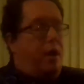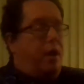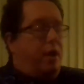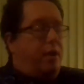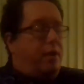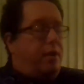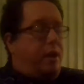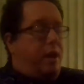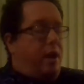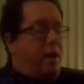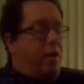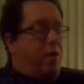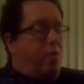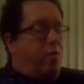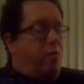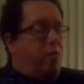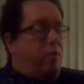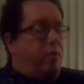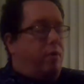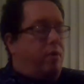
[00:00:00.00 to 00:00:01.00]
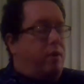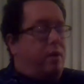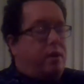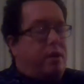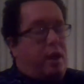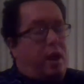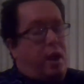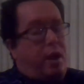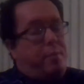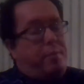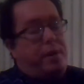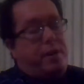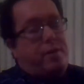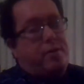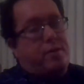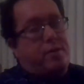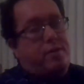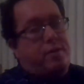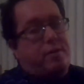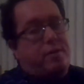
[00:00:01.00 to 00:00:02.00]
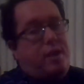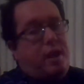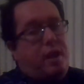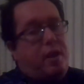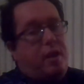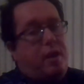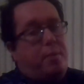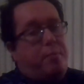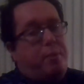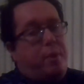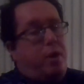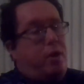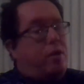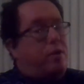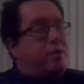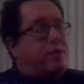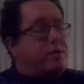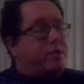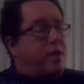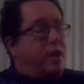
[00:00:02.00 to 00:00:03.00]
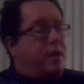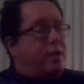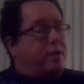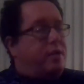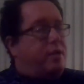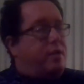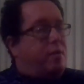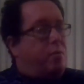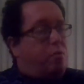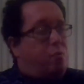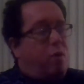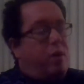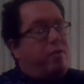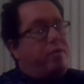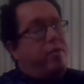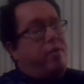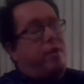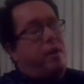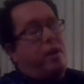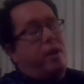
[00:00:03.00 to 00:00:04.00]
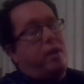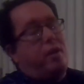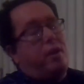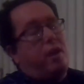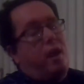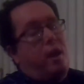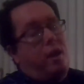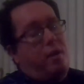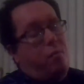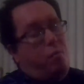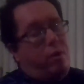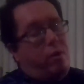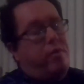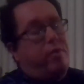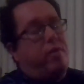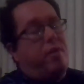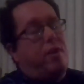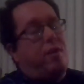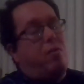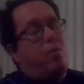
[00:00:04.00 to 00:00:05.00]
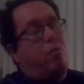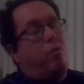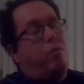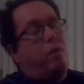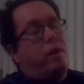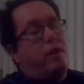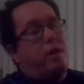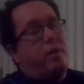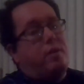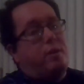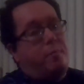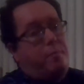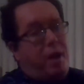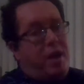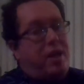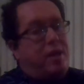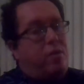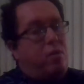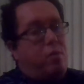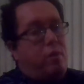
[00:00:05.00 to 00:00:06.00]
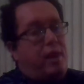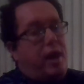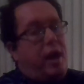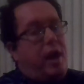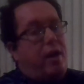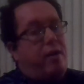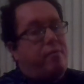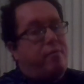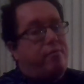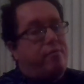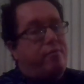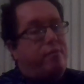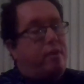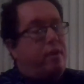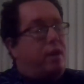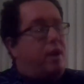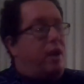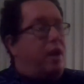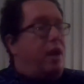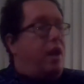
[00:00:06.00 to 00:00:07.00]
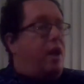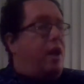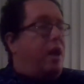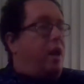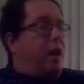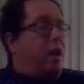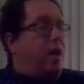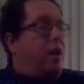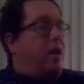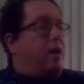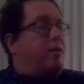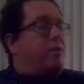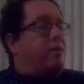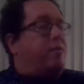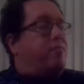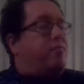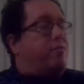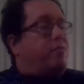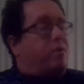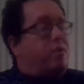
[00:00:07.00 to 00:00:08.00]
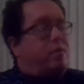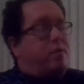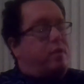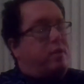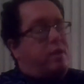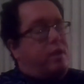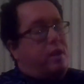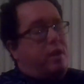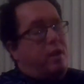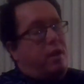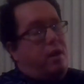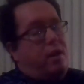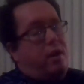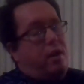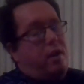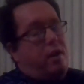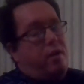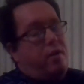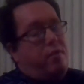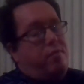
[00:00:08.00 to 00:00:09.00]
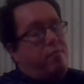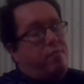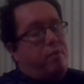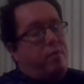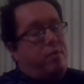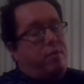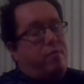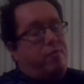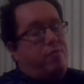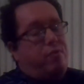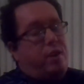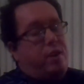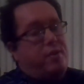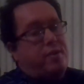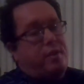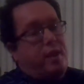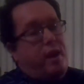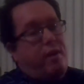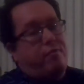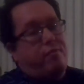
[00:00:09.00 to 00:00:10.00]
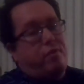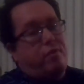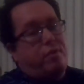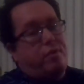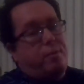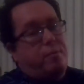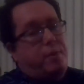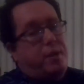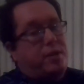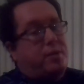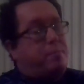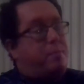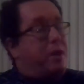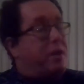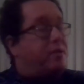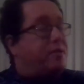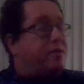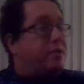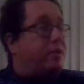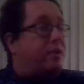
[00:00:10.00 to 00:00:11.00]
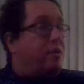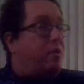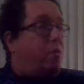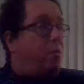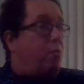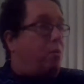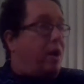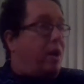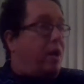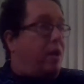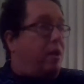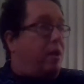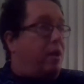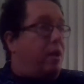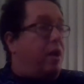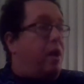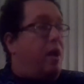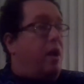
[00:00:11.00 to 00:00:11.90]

Now, comedies and stand up are designed to do one thing and one thing only, to make you laugh. And you've heard the phrase laughter is the best medicine. Well,